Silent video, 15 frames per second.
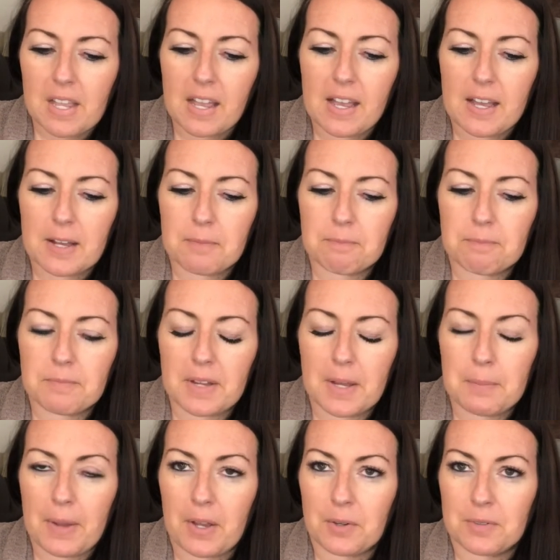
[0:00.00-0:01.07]
um,
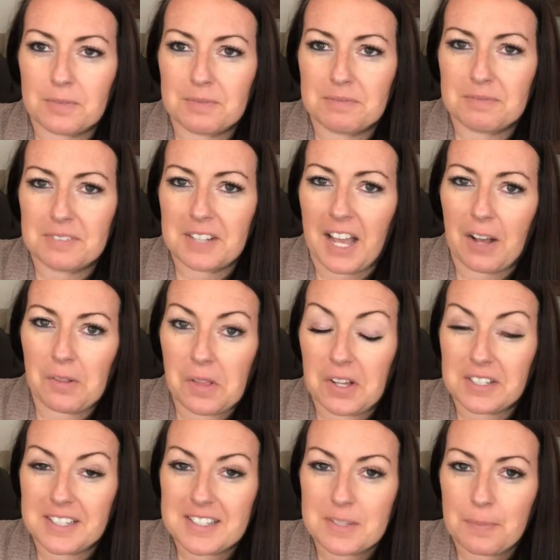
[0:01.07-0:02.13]
about how
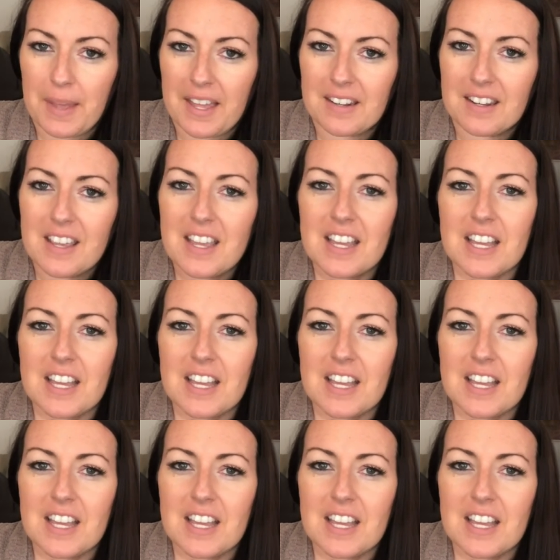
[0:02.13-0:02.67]
long it's been.